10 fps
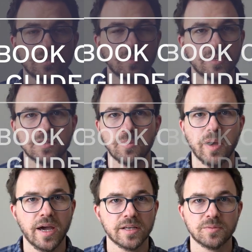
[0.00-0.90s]
some of these in the
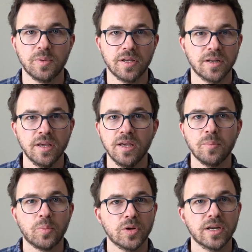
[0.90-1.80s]
past, but
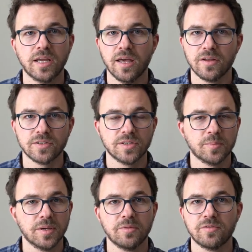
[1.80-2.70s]
putting together some
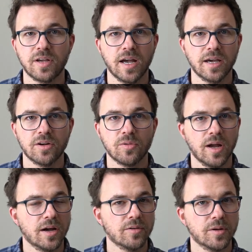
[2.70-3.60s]
type of guide
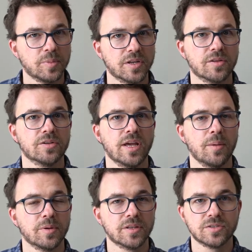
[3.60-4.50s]
around a particular
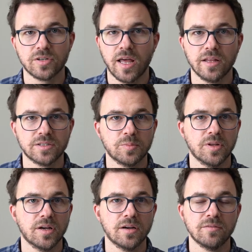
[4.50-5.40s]
topic that you're
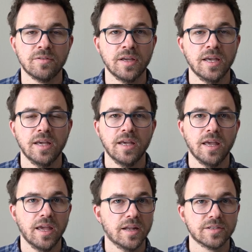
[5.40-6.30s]
knowledgeable of
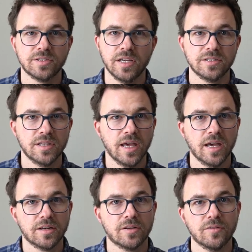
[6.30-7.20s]
and exchanging
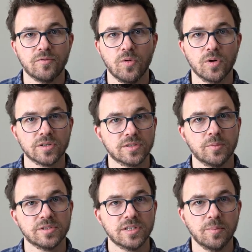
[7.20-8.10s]
that for
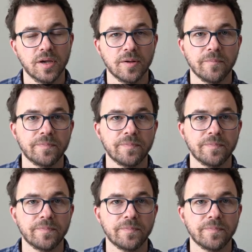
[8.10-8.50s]
someone's email.